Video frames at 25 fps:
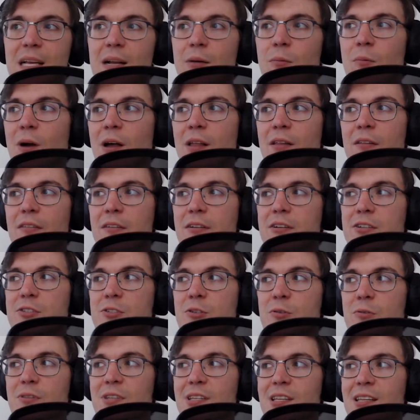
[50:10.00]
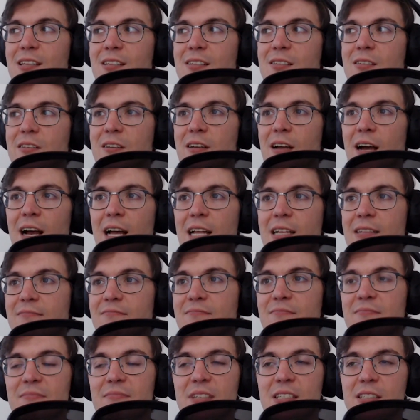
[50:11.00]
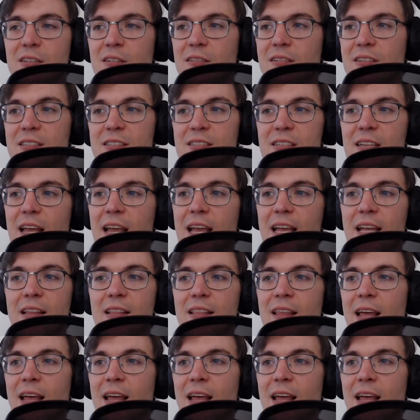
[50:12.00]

Whether there's truth to this or not, it's hard to say.